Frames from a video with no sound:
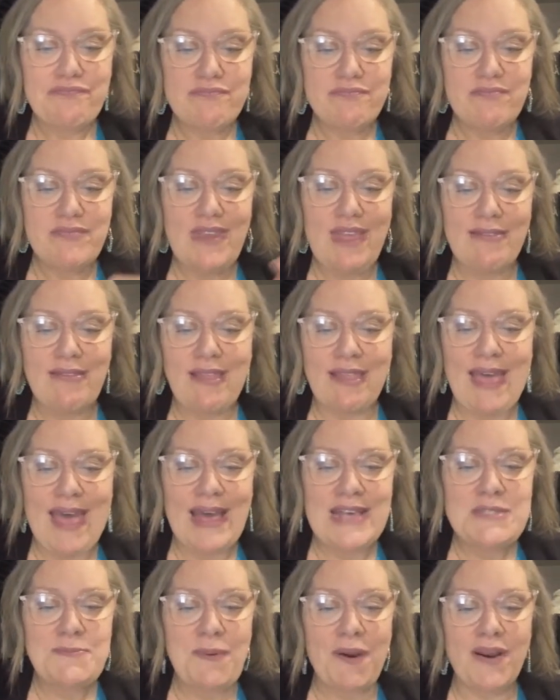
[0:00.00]
The last
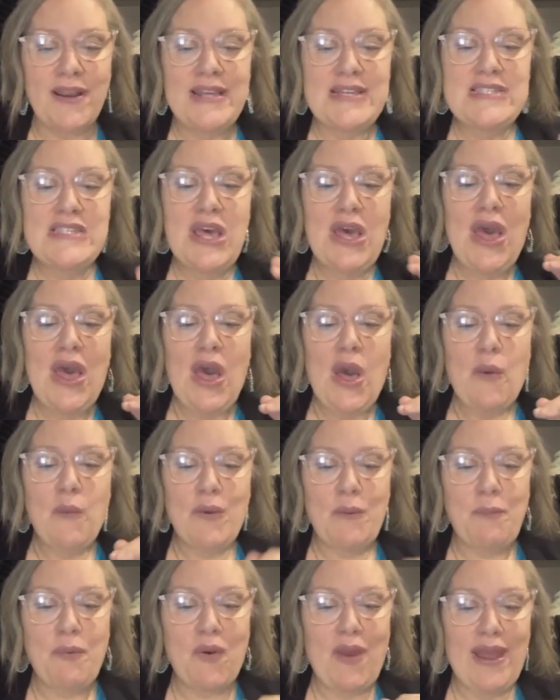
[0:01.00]
part is, we
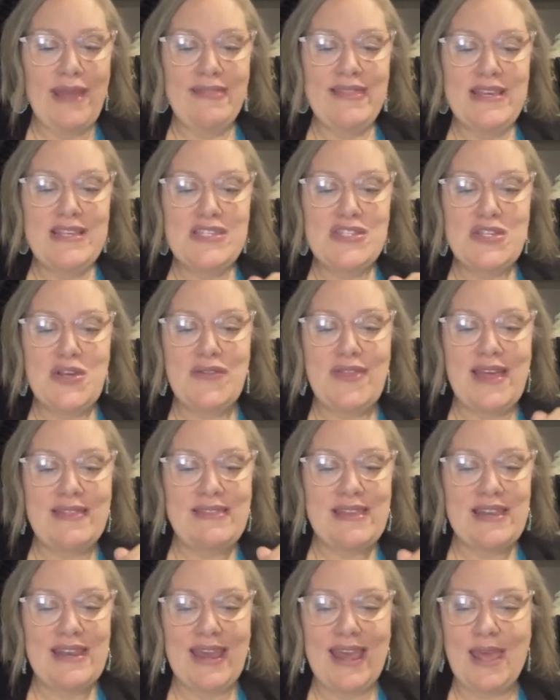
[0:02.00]
pray this so that the
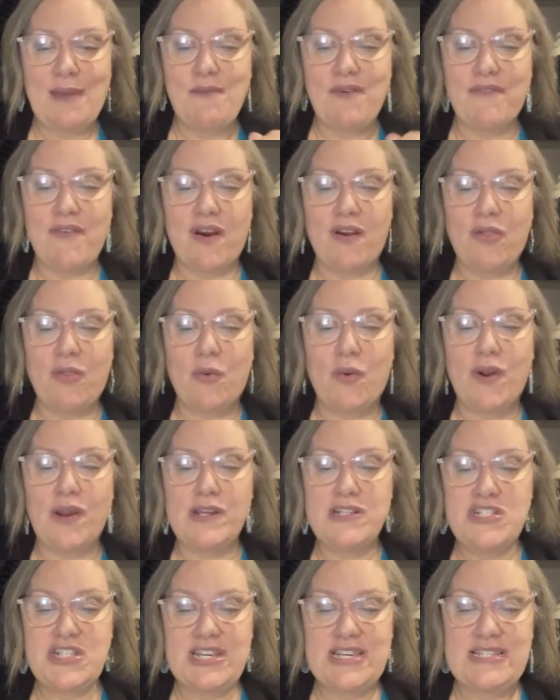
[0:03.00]
name of our Lord
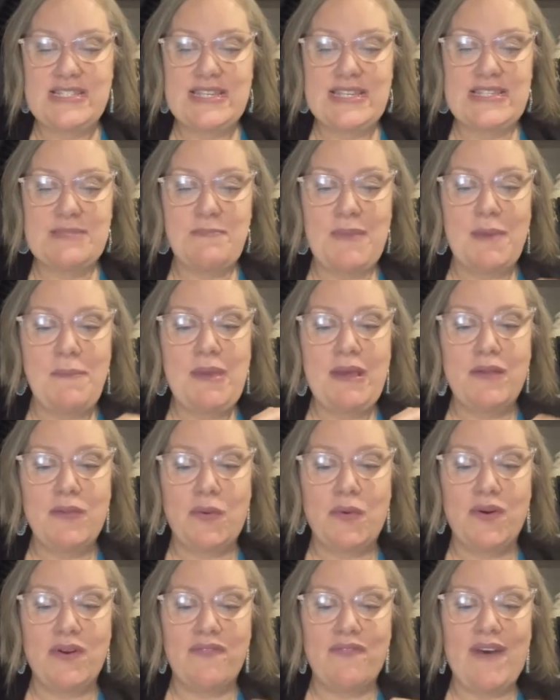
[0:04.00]
Jesus may be
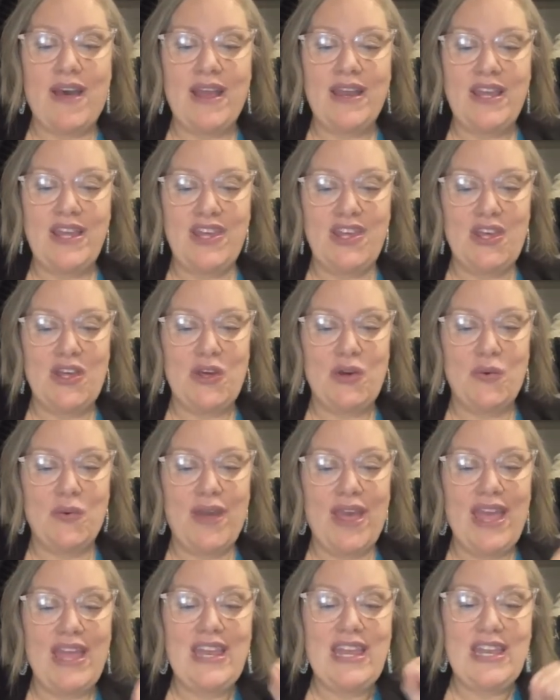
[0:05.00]
glorified in you
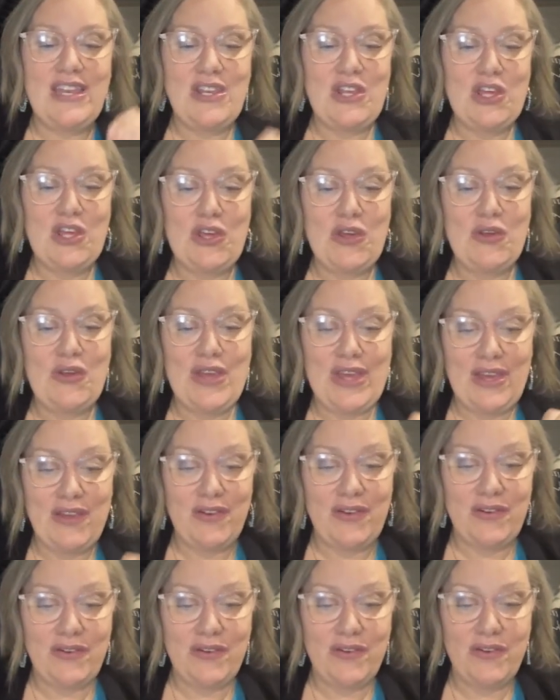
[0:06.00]
and in
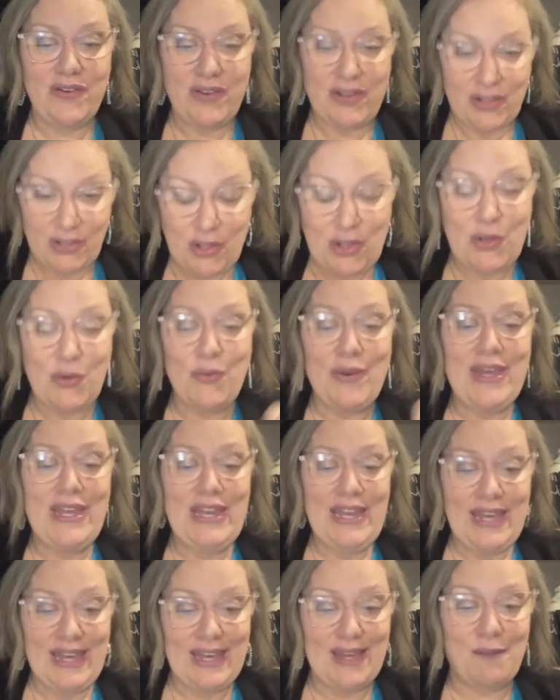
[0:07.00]
you in
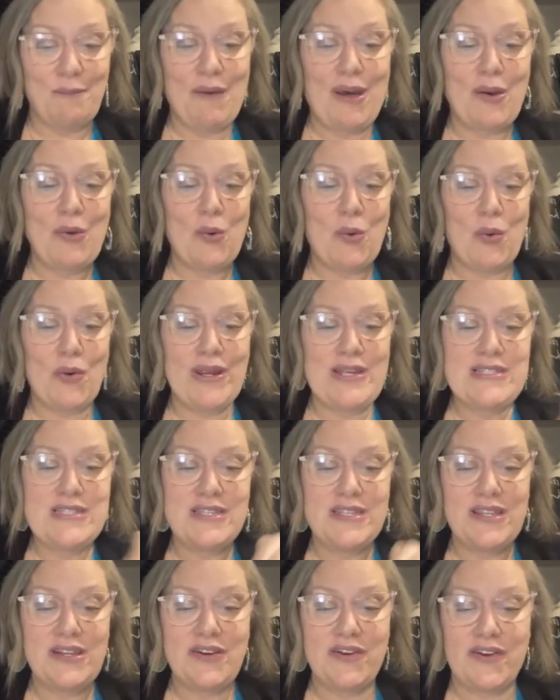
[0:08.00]
him, according to the
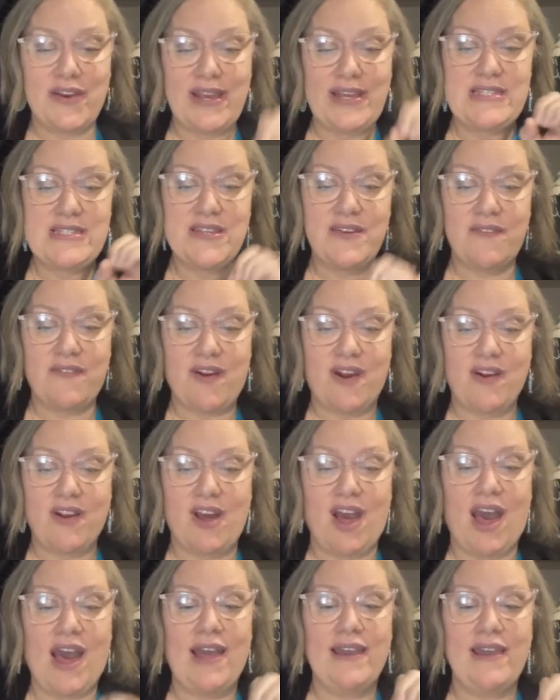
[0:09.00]
grace of our
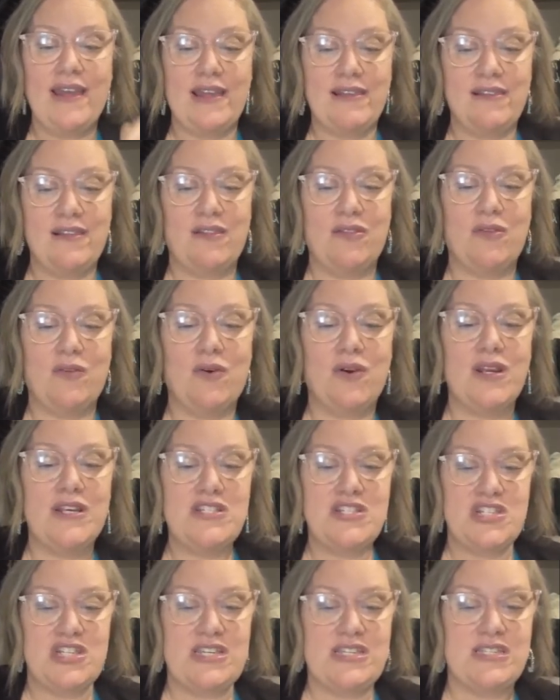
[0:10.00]
God and the Lord
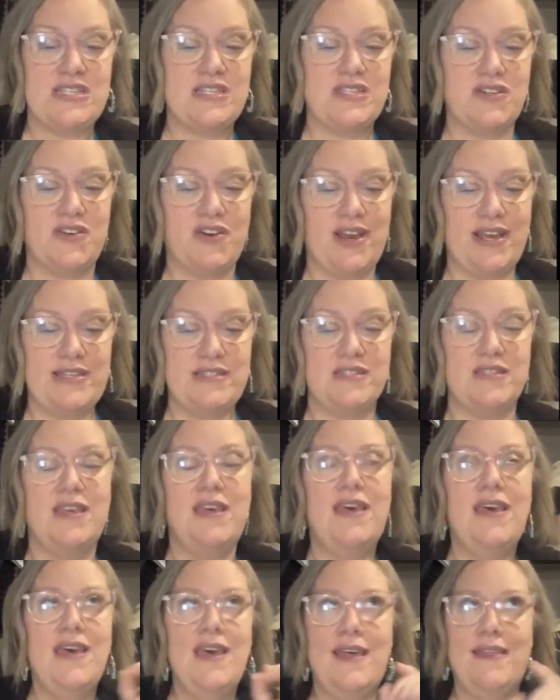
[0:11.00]
Jesus Christ.
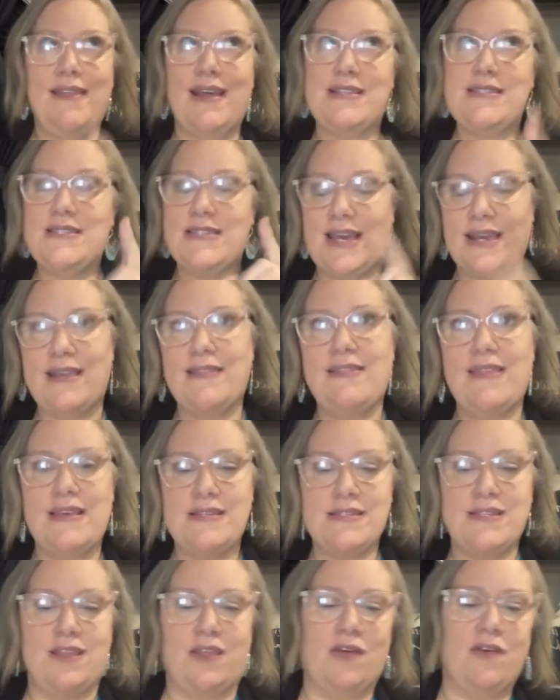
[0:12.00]
And that's 2
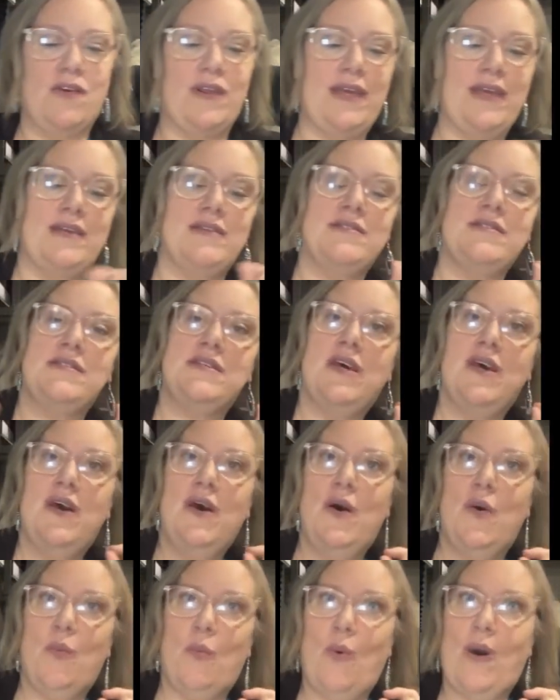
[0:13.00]
Thessalonians
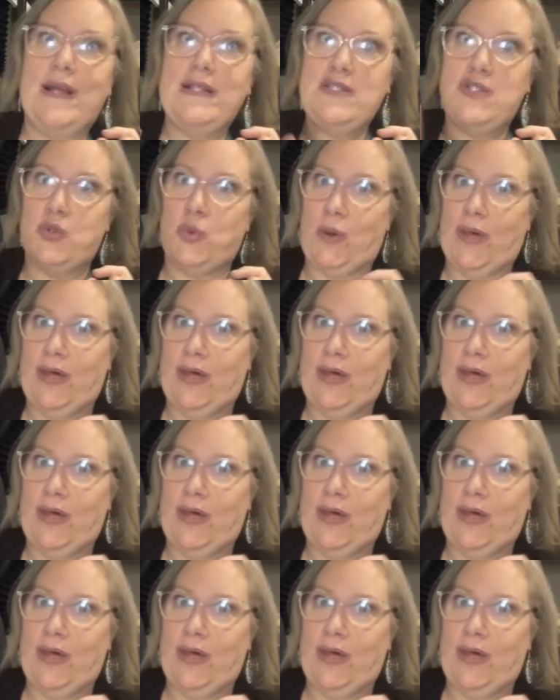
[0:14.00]
1:12.